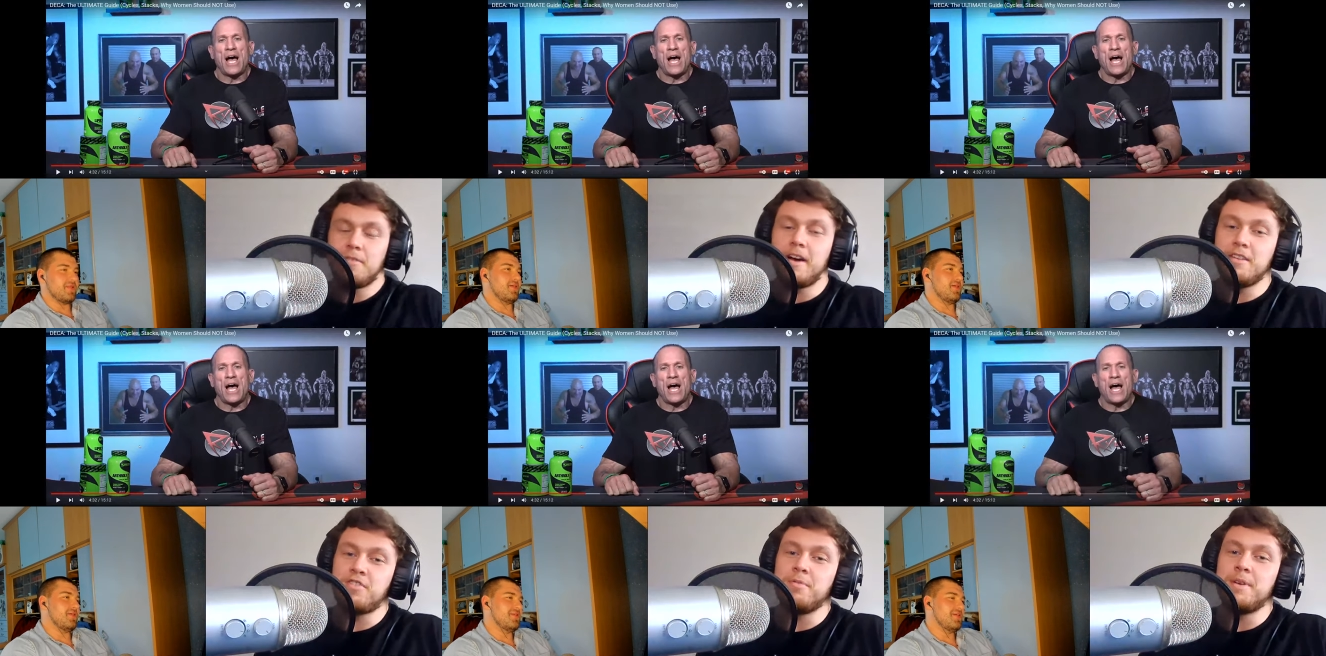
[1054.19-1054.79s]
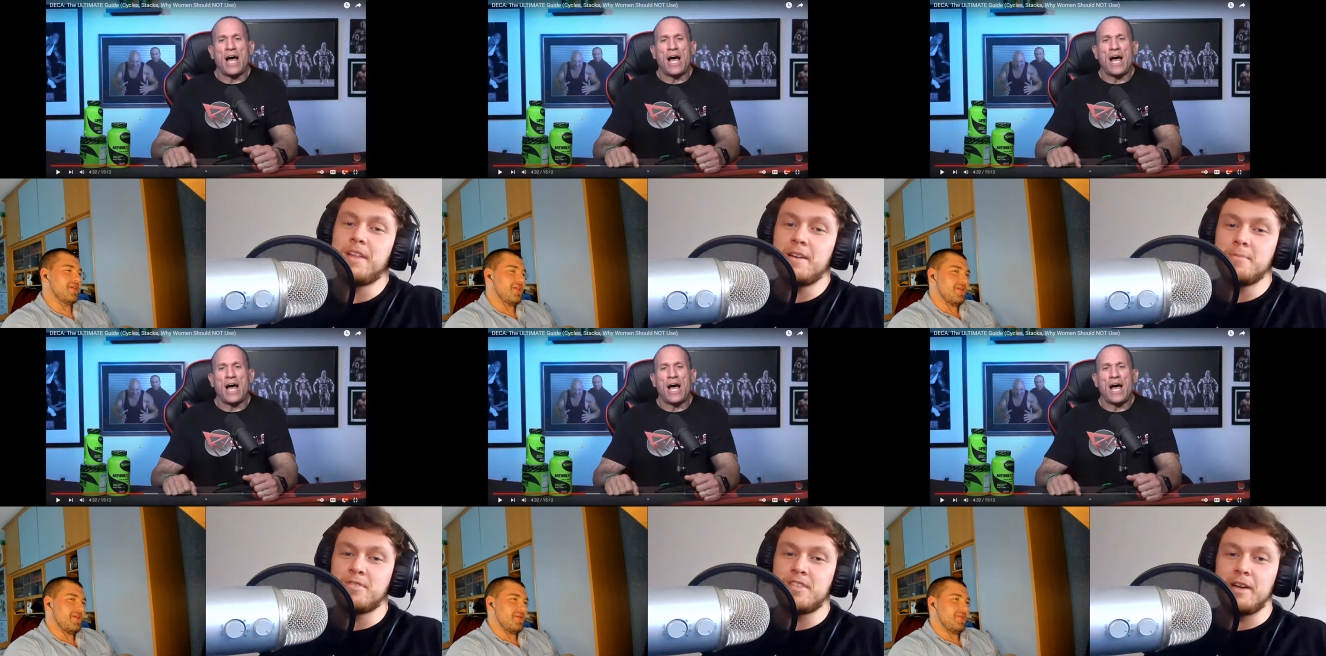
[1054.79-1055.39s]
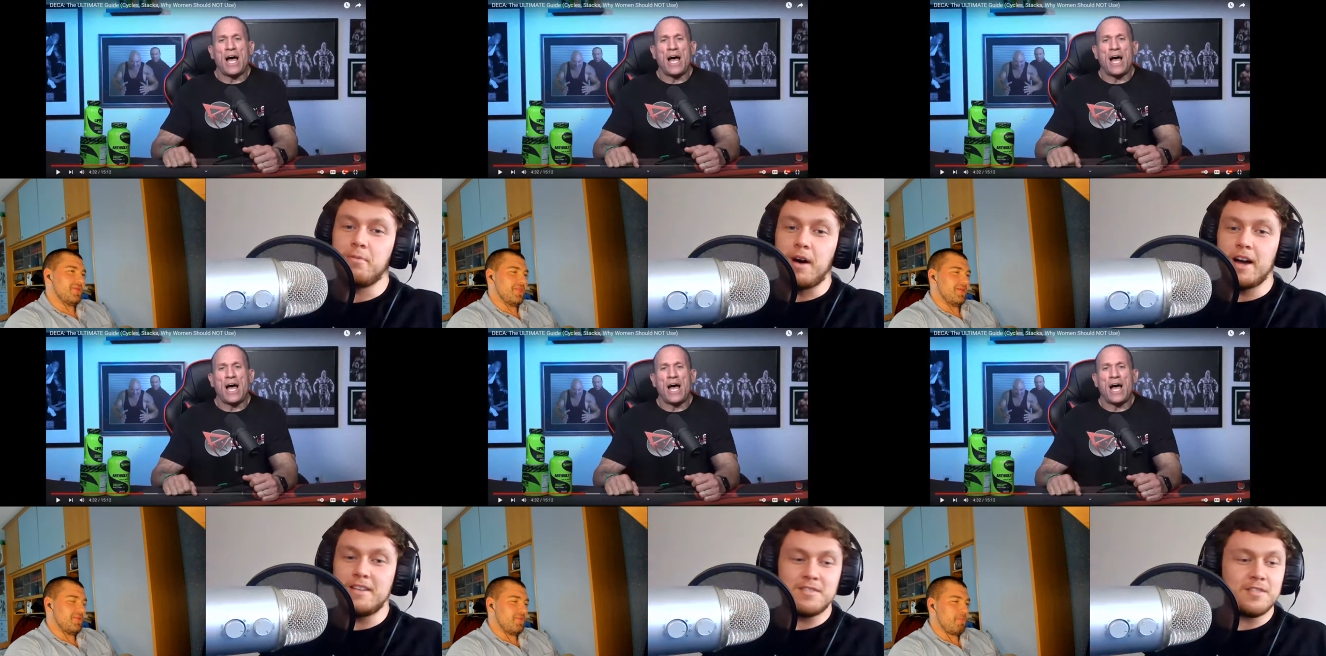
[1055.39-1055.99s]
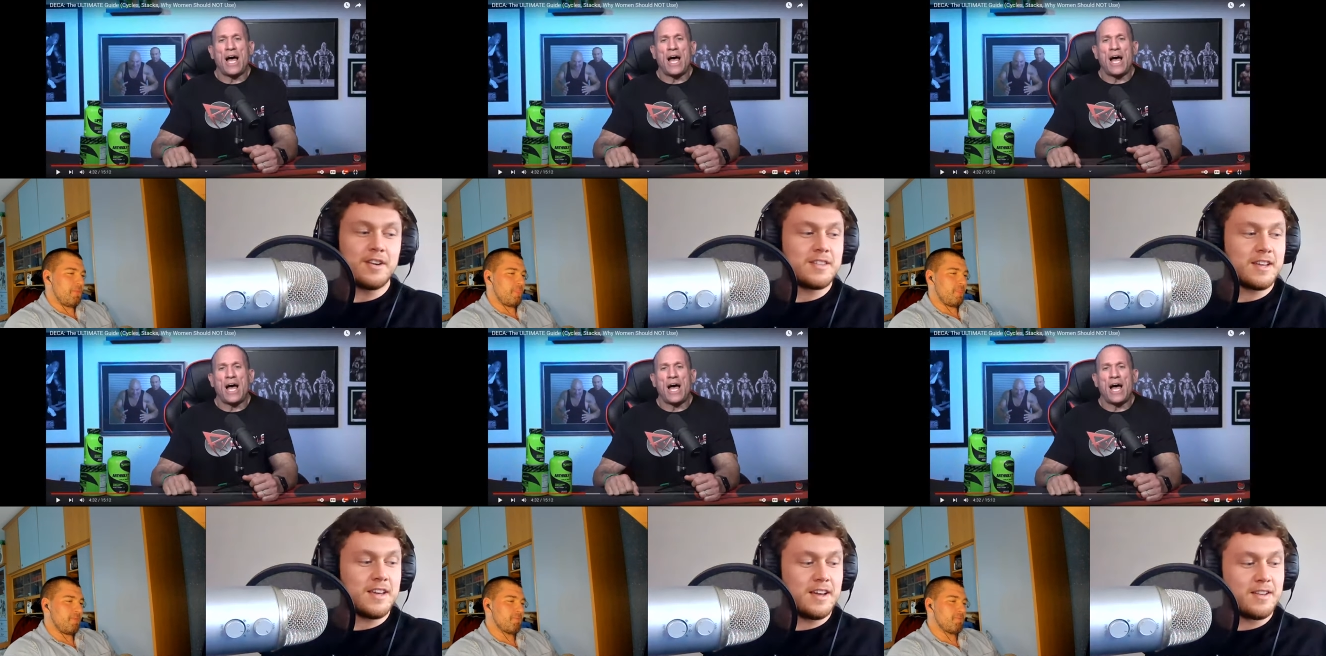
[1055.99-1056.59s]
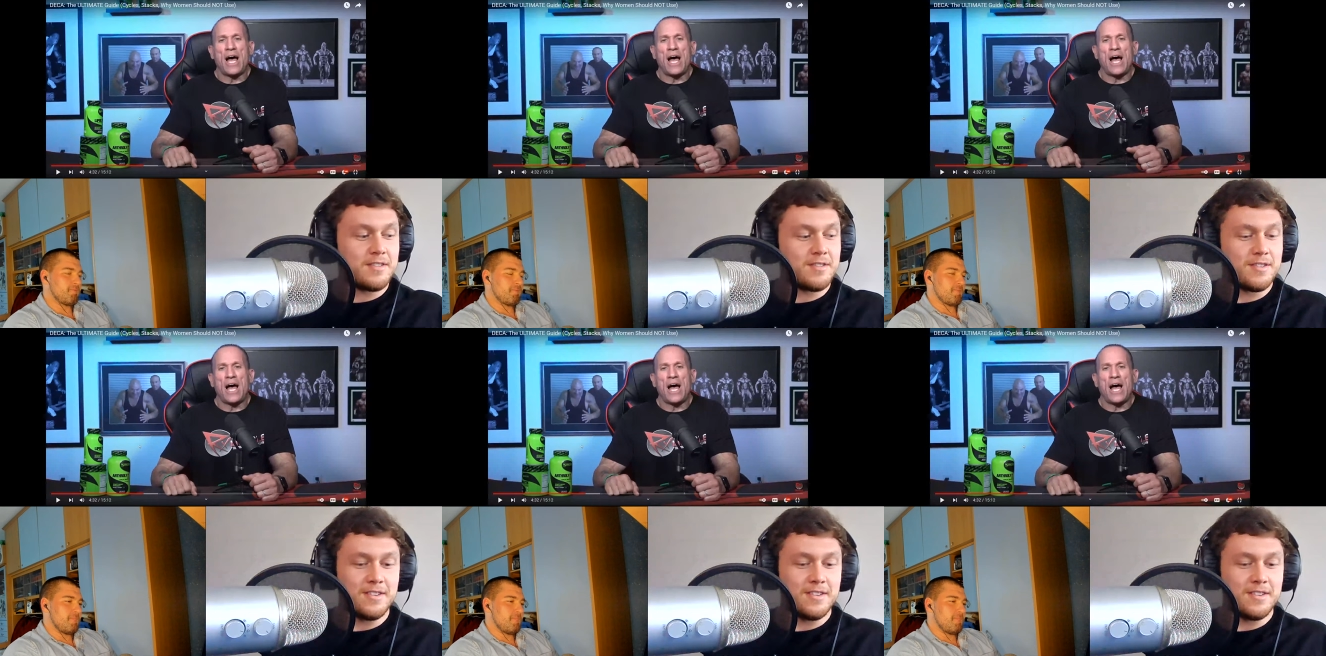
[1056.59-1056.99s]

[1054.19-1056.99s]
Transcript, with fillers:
Speaker 1: Wait, should we let him say why oh, oh. it's not the case?